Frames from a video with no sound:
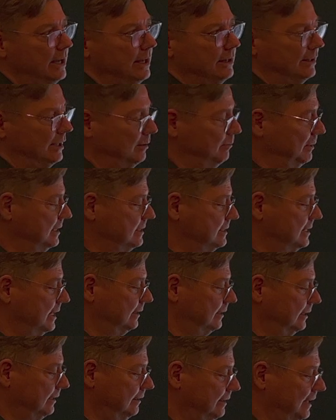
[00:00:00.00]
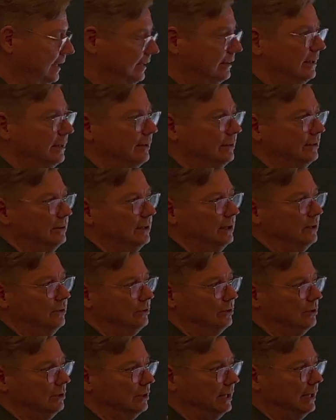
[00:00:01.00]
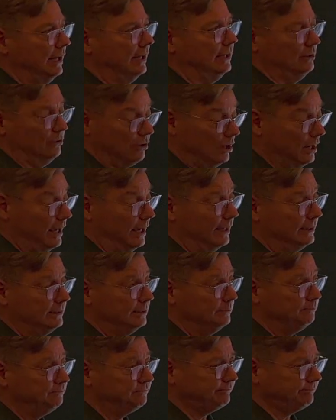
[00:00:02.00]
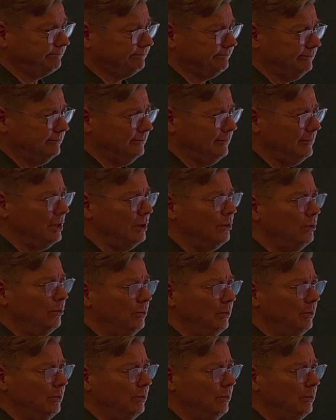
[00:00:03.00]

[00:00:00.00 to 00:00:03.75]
That means that the data that you connect, collect, right.